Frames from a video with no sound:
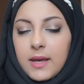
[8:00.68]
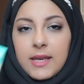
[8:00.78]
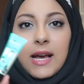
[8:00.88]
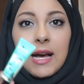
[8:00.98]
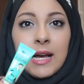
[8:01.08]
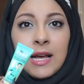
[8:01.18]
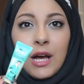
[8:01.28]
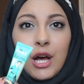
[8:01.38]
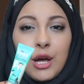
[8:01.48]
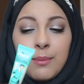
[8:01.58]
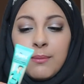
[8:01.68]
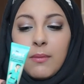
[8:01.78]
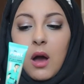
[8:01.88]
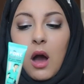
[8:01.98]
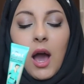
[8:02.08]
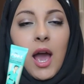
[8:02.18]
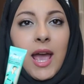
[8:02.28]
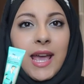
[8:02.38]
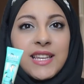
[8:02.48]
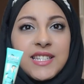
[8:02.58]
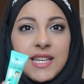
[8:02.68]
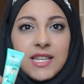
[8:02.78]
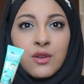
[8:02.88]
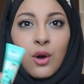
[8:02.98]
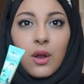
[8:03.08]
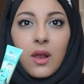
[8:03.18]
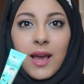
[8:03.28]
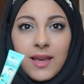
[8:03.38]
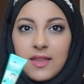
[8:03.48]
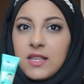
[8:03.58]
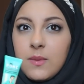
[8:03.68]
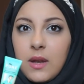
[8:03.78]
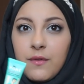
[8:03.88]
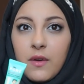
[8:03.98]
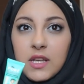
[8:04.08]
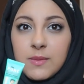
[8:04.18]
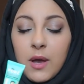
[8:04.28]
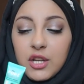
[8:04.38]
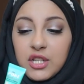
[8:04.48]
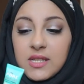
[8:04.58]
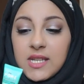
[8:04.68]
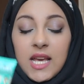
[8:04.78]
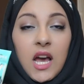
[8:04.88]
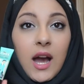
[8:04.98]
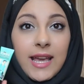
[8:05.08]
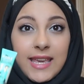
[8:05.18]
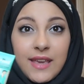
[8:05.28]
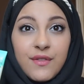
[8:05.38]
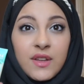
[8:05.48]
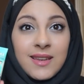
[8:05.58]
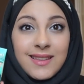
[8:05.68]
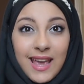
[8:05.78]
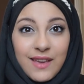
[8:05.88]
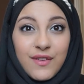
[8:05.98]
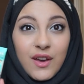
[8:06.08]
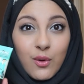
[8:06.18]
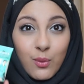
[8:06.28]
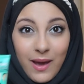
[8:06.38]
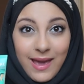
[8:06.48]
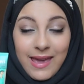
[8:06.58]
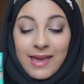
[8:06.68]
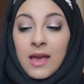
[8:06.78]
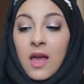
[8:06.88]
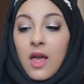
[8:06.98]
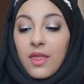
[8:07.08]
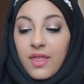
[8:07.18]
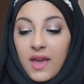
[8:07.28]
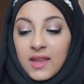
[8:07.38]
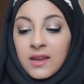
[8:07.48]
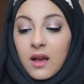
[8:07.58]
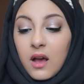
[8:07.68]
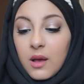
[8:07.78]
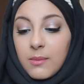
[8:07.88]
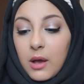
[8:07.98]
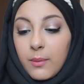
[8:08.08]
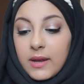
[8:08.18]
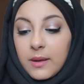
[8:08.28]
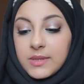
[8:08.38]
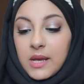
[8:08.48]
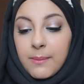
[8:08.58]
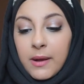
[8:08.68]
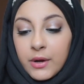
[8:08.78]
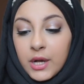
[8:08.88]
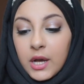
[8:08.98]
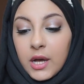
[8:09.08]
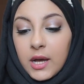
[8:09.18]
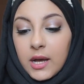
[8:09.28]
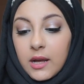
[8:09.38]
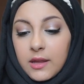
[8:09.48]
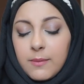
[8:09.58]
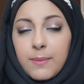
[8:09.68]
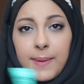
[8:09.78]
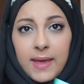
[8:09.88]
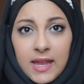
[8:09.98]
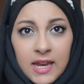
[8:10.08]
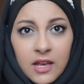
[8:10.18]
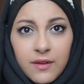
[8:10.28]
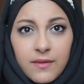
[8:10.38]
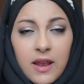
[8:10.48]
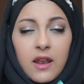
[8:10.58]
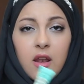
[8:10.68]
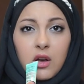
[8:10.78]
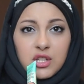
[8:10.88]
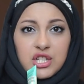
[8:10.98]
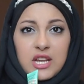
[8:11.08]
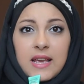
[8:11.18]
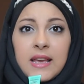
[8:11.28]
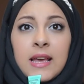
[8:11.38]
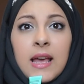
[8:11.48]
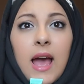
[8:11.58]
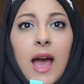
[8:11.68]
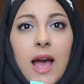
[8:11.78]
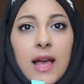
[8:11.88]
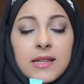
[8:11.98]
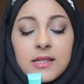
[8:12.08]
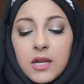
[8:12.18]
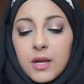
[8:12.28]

yeah, I did not like this when I first purchased it. I even gave it away. Then I went up to America at the beginning of last year, and